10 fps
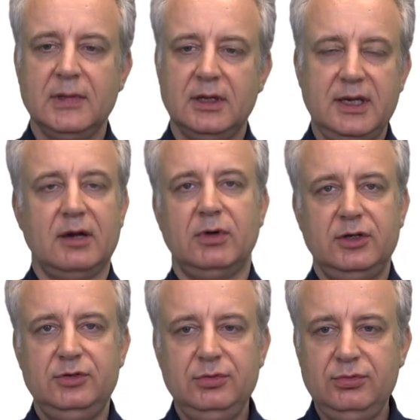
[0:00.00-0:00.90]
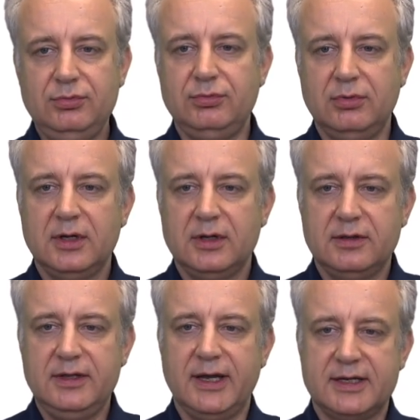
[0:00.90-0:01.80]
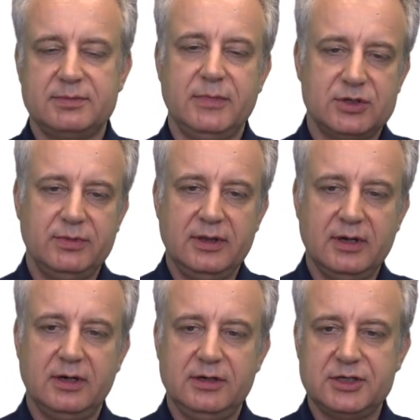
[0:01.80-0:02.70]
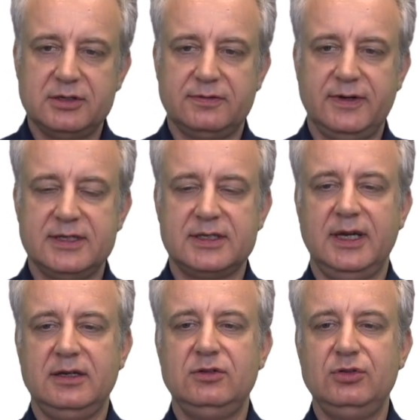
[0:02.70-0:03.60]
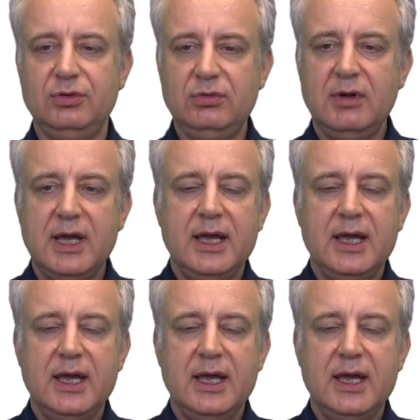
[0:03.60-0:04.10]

Yeah, what do the x measurement and the conditional phase gate do?